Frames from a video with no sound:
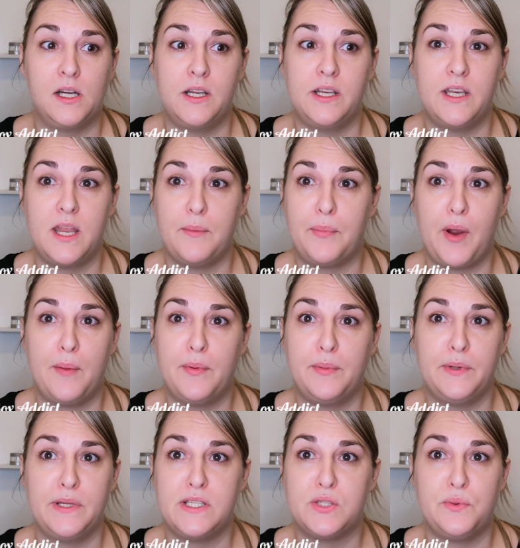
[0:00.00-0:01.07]
in
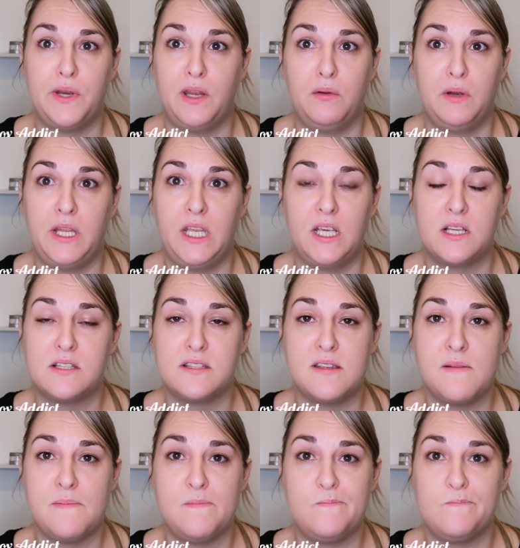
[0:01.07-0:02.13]
probably 20 weeks.
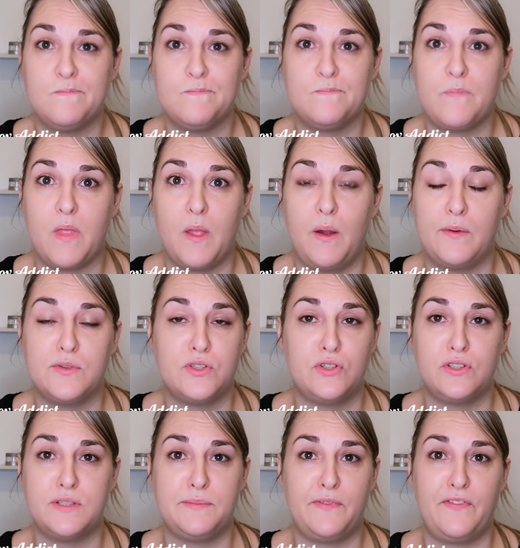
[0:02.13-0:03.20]
I was
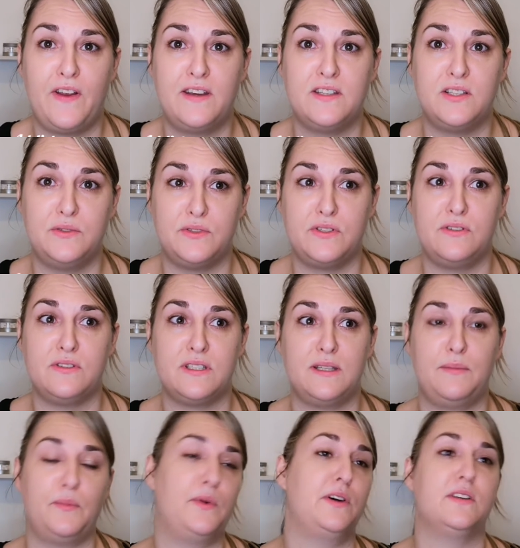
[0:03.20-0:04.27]
talking to my friend who was doing
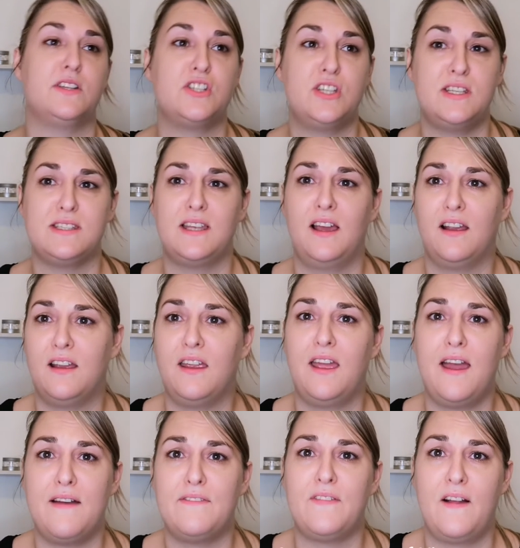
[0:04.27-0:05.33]
Slimming World, and she's like,
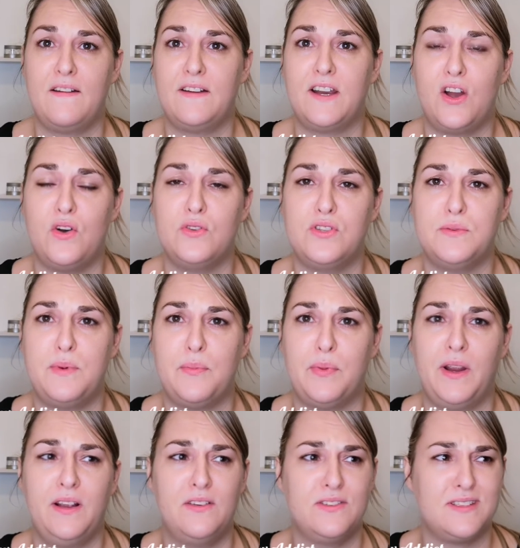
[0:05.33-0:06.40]
yeah, I've had a whole tub of
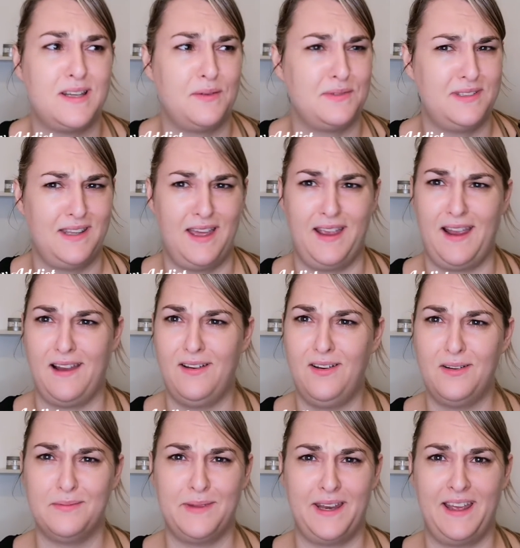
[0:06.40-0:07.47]
Pringles. And I was like, hang on
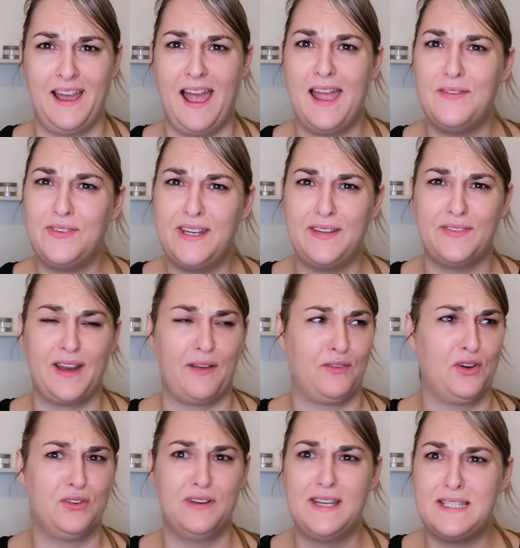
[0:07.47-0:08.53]
a minute, I haven't even had
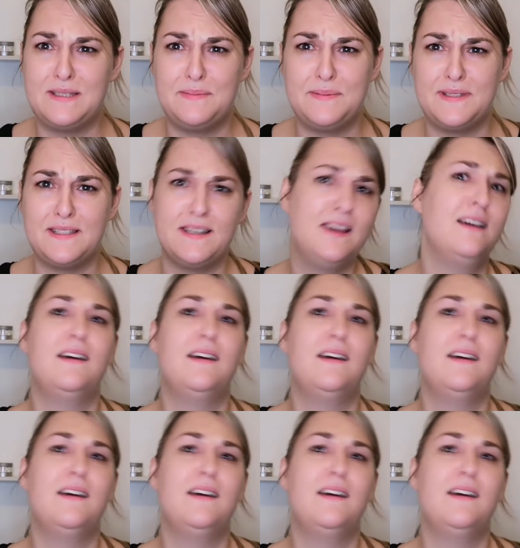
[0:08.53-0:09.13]
crisps.